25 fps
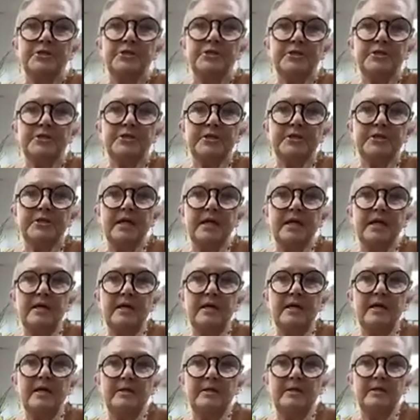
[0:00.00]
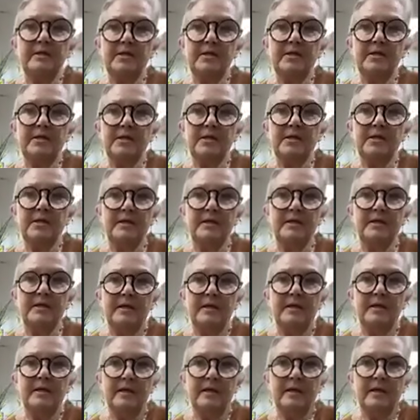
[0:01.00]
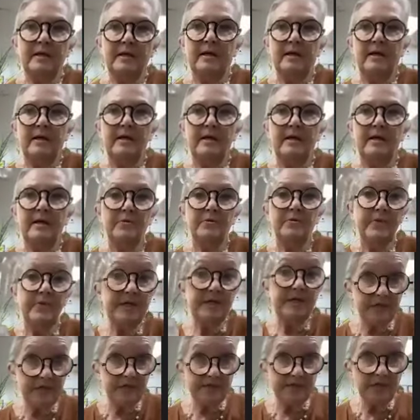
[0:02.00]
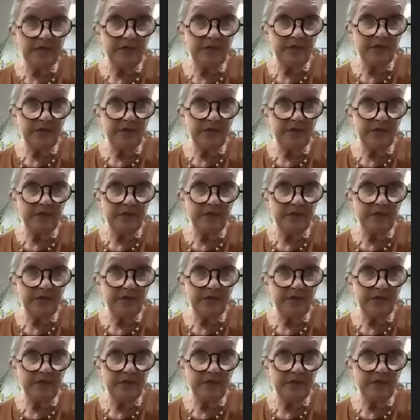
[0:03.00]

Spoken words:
when it touches the skin, and the reason it